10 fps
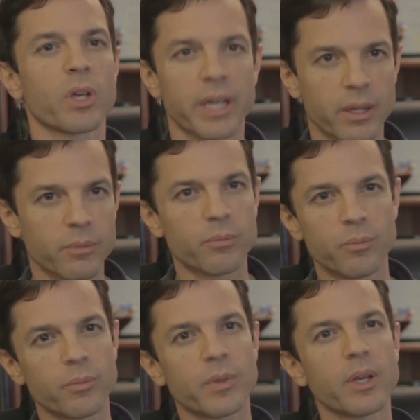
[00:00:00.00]
again,
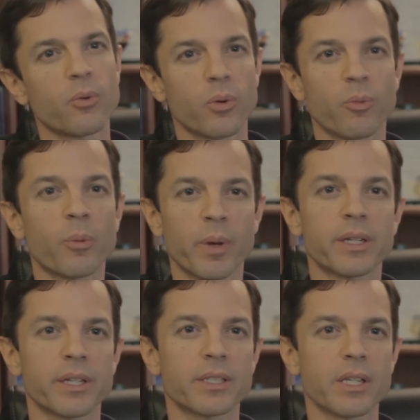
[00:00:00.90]

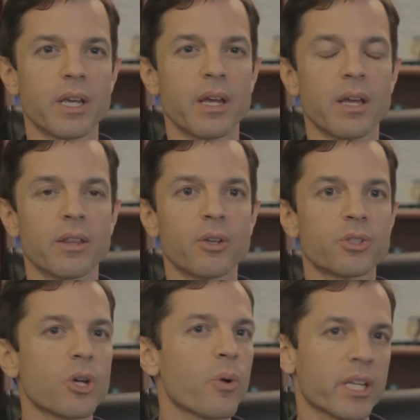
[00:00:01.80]
repentance,
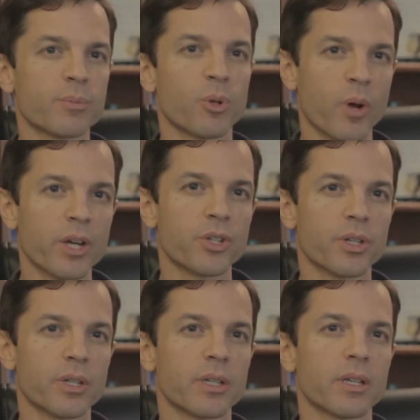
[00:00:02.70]
there's no exploration,